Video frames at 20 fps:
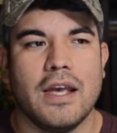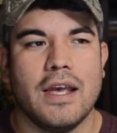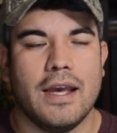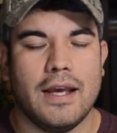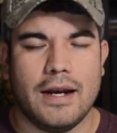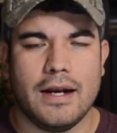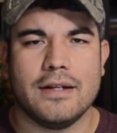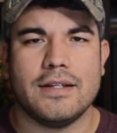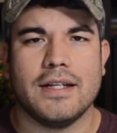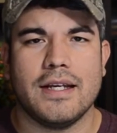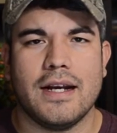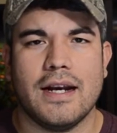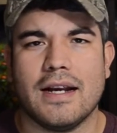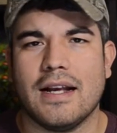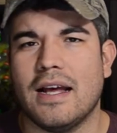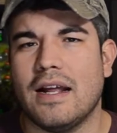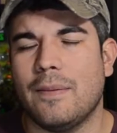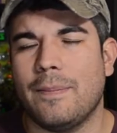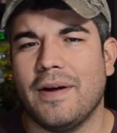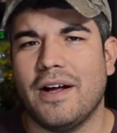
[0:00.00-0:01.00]
and I
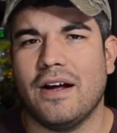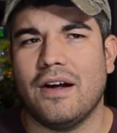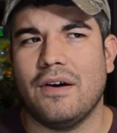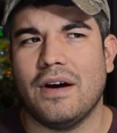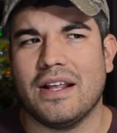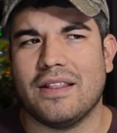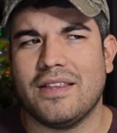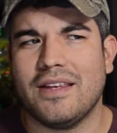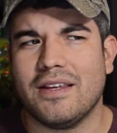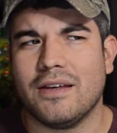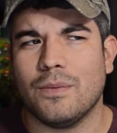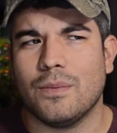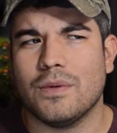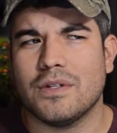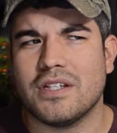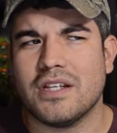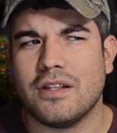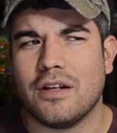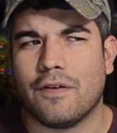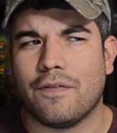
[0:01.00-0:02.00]
got about, I think it
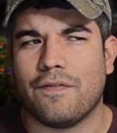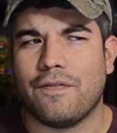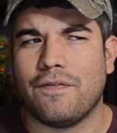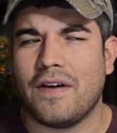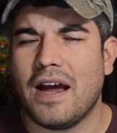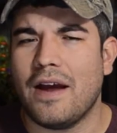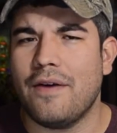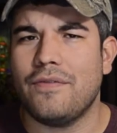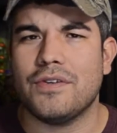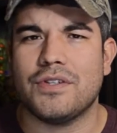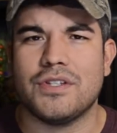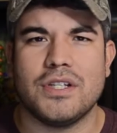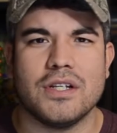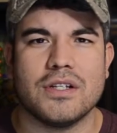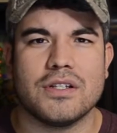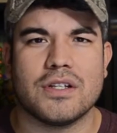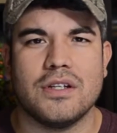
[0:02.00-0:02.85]
was either 5 or 6